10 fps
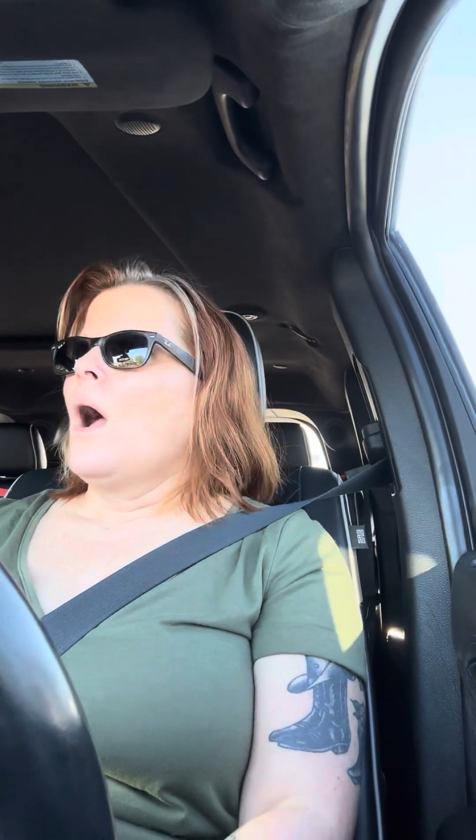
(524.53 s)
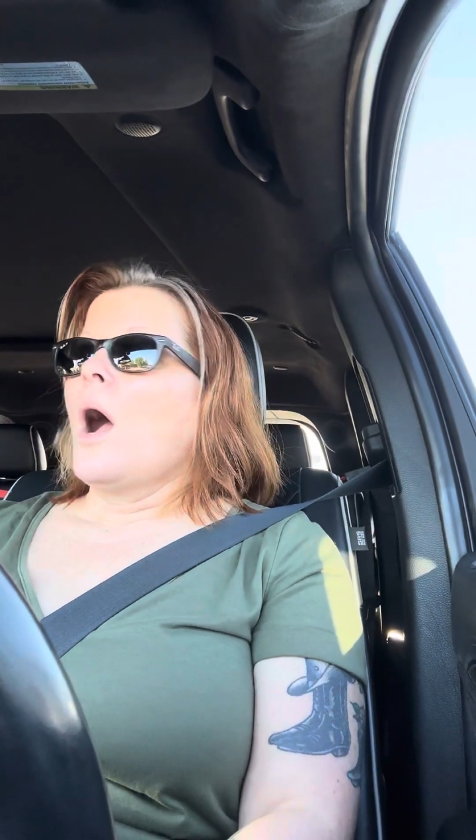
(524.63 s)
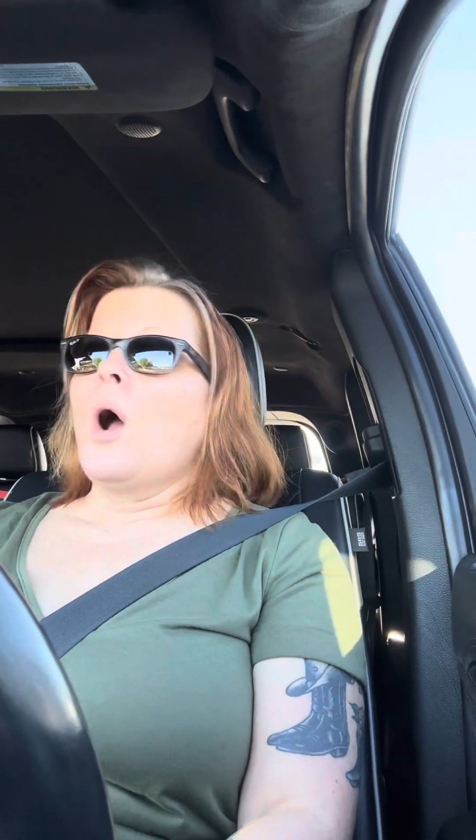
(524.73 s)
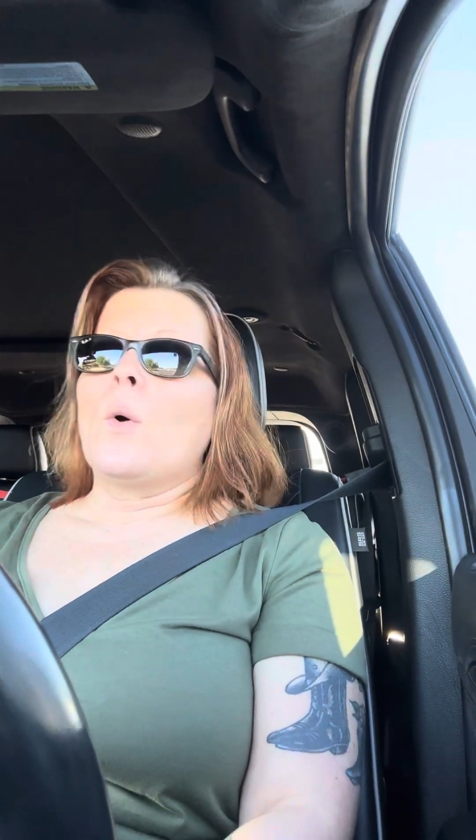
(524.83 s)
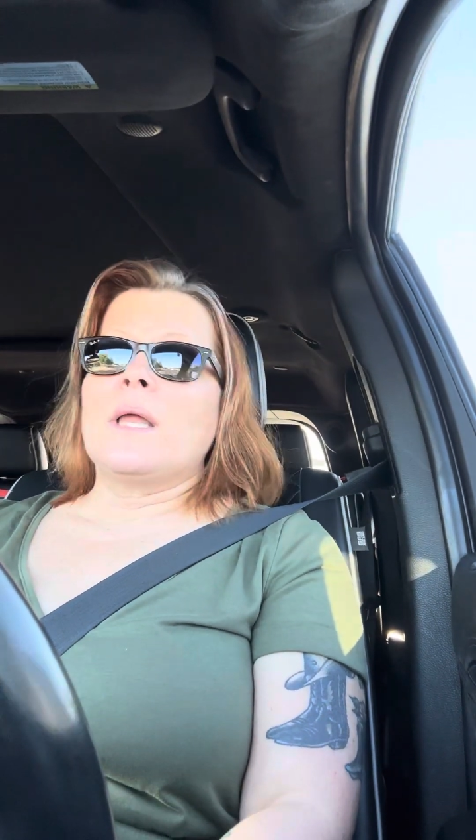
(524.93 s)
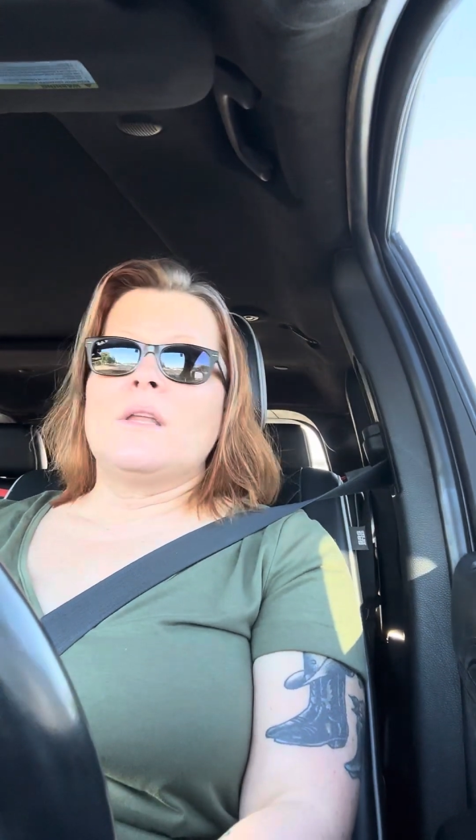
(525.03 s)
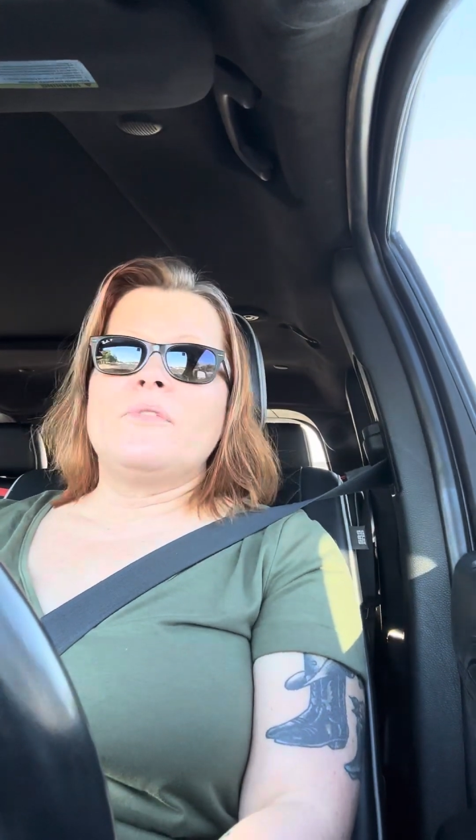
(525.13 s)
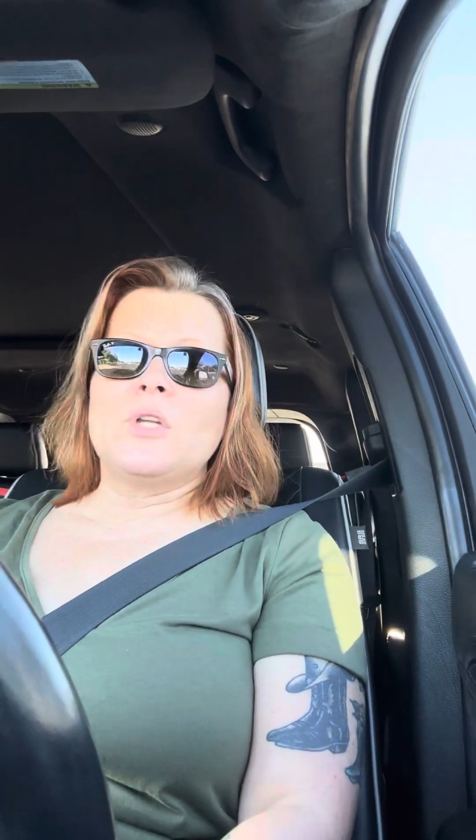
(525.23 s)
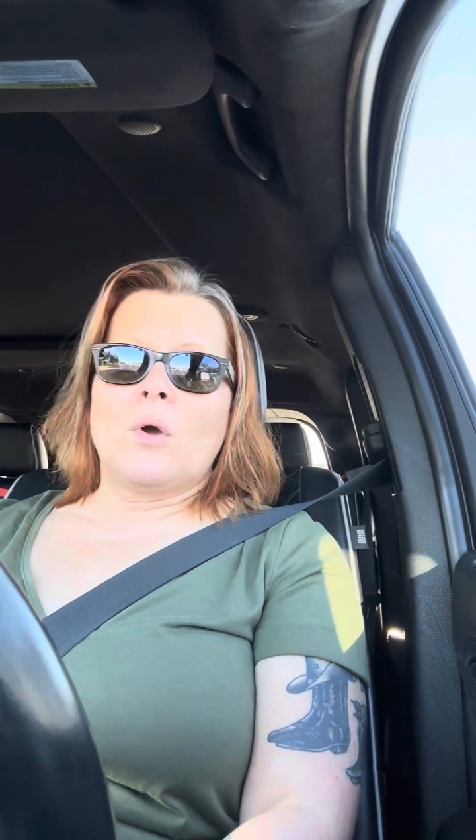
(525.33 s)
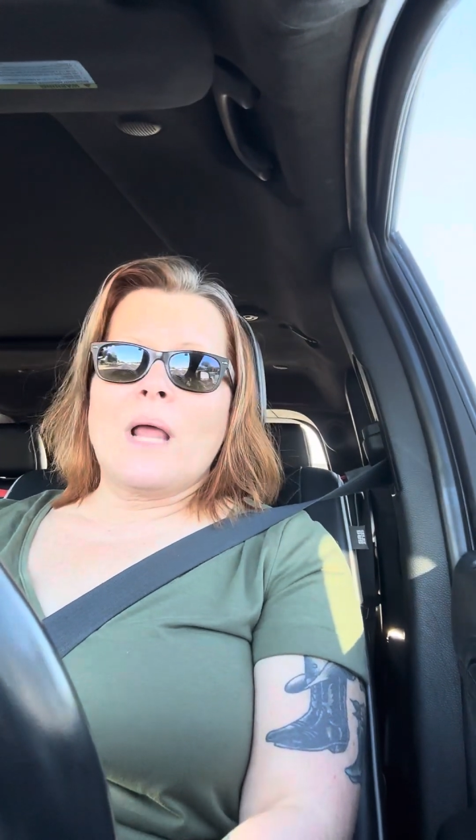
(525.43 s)
Oh, and
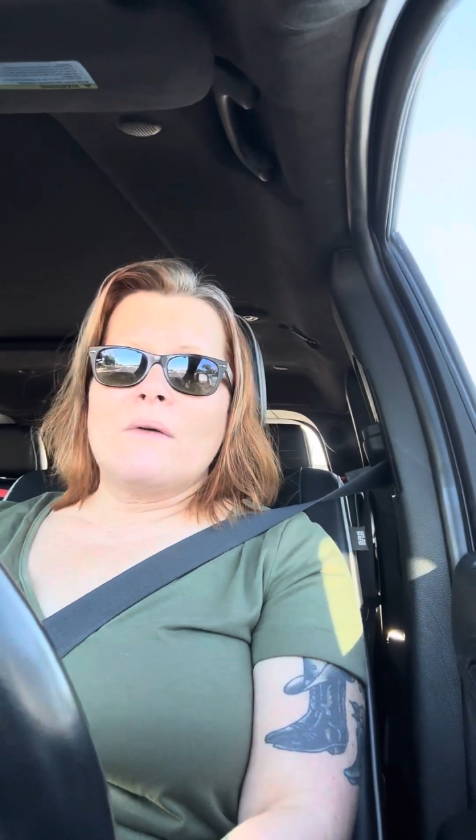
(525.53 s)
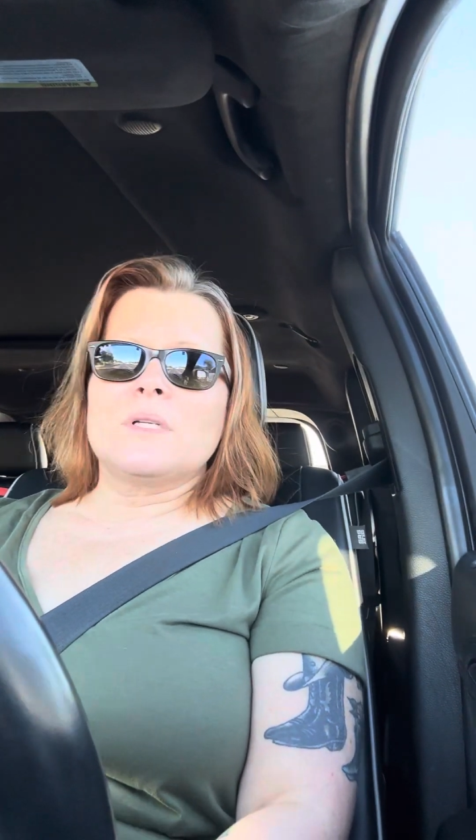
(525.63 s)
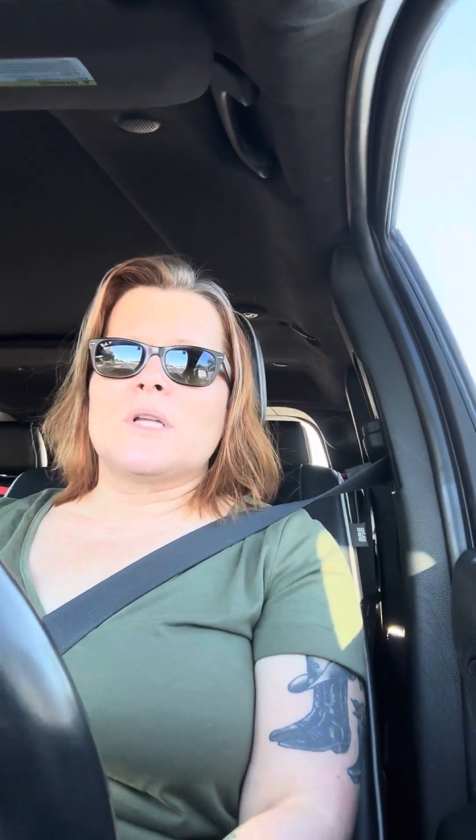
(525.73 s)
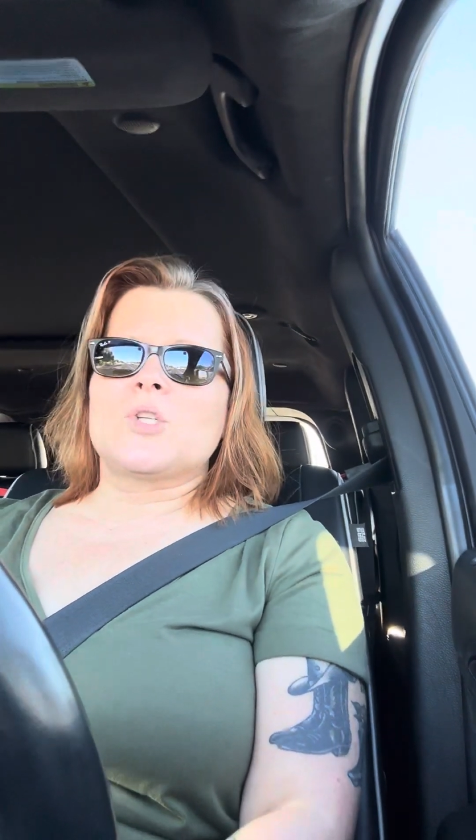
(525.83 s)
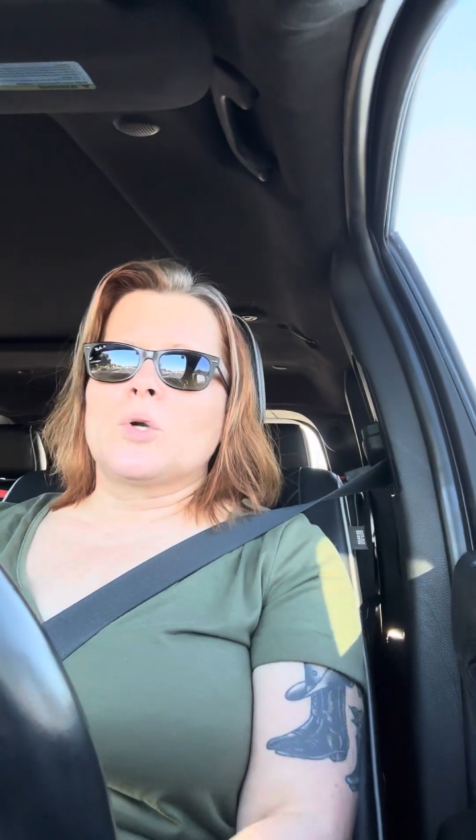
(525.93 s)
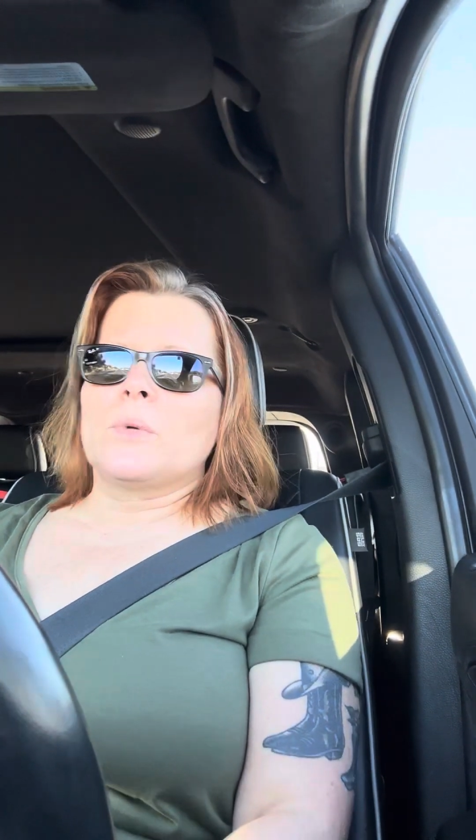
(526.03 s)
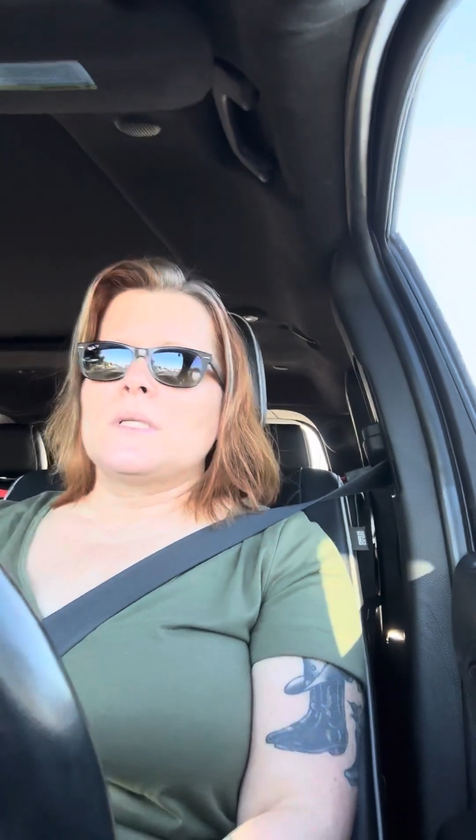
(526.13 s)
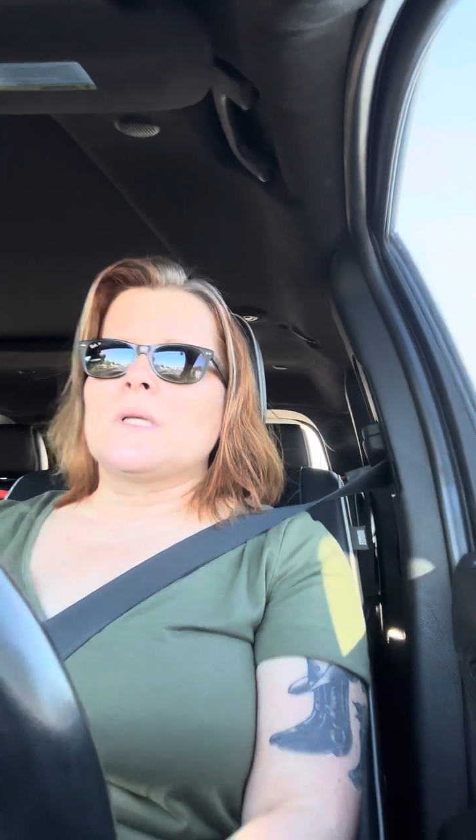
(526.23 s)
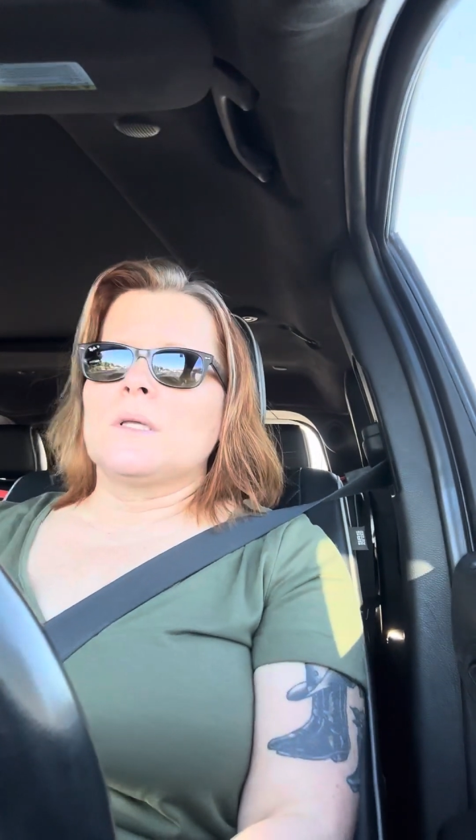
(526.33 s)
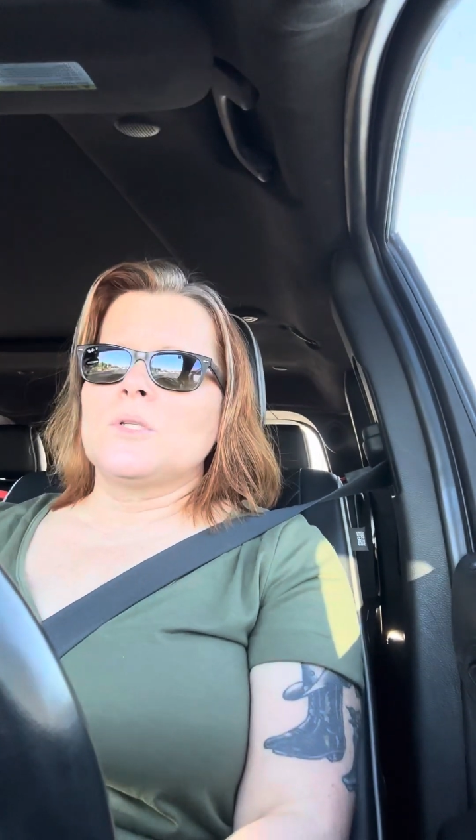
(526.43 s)
if you don't have a digital
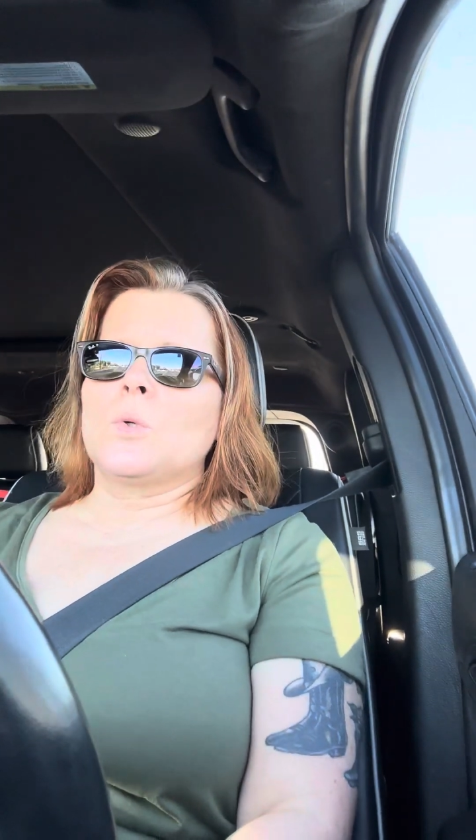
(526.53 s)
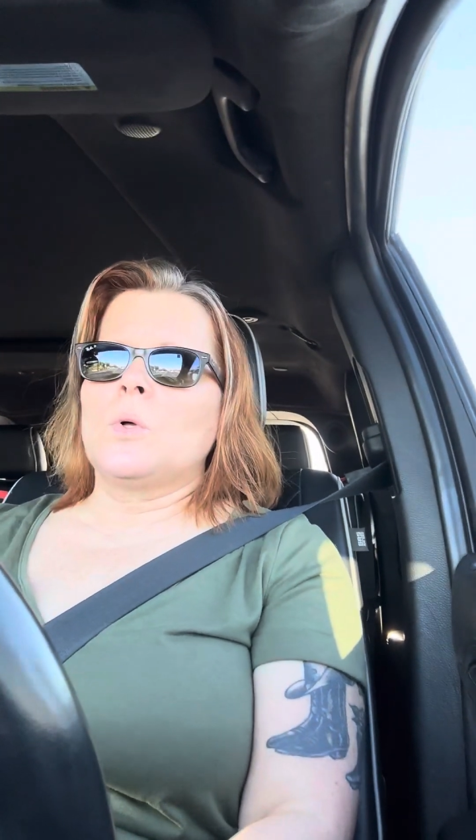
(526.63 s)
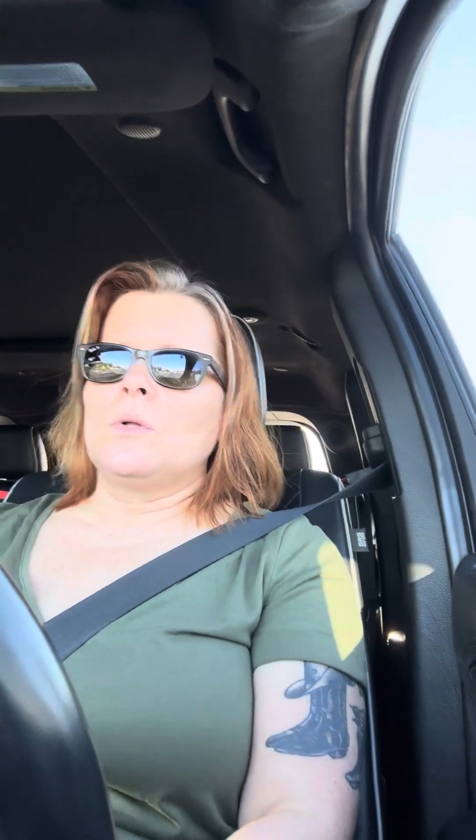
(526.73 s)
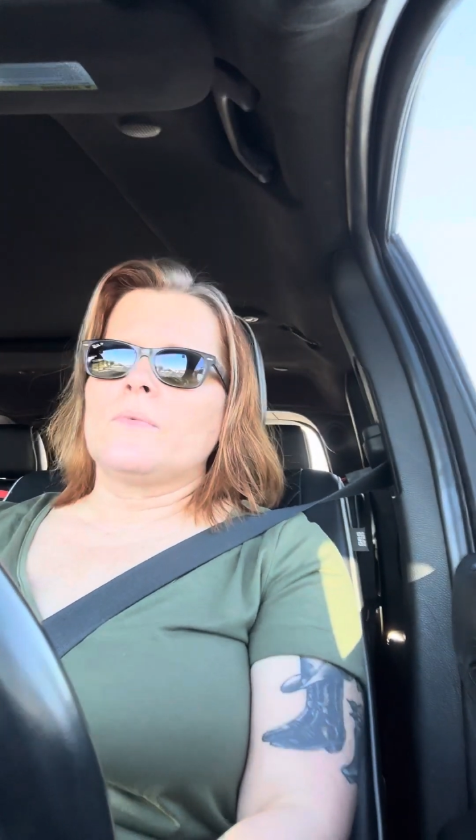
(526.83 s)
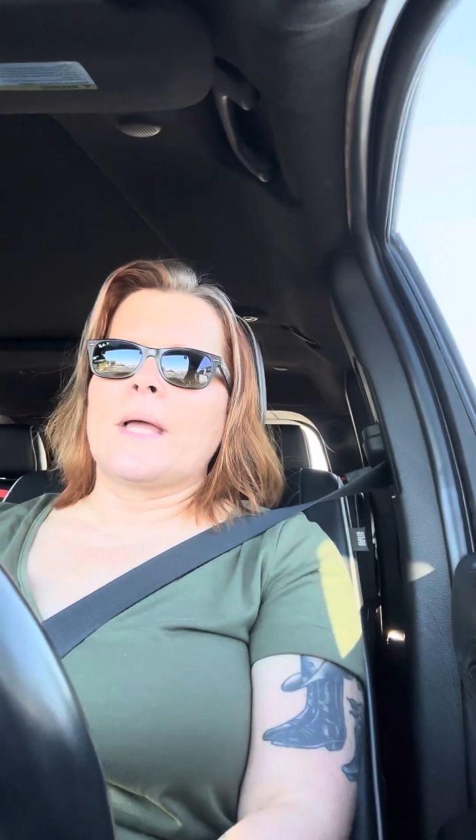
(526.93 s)
retailing tool,